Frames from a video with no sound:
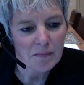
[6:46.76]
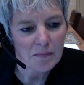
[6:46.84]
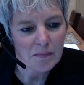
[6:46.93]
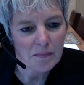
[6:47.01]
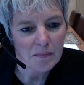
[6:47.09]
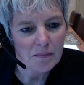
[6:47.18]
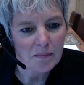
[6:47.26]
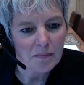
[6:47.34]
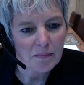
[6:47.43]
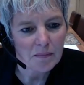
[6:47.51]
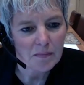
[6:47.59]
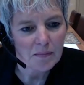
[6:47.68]

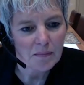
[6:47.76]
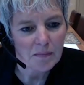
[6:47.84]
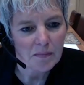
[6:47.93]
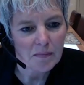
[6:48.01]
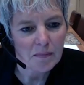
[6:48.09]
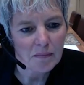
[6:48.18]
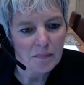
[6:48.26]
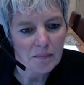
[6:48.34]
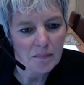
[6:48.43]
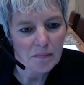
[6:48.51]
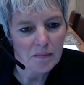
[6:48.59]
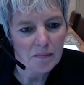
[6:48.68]

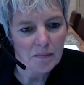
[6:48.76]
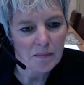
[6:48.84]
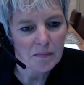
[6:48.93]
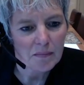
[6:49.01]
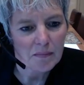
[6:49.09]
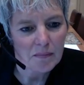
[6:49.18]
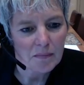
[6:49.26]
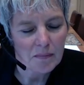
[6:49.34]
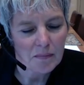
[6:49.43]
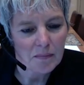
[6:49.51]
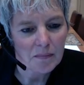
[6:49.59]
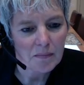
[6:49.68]
The person shown says nothing.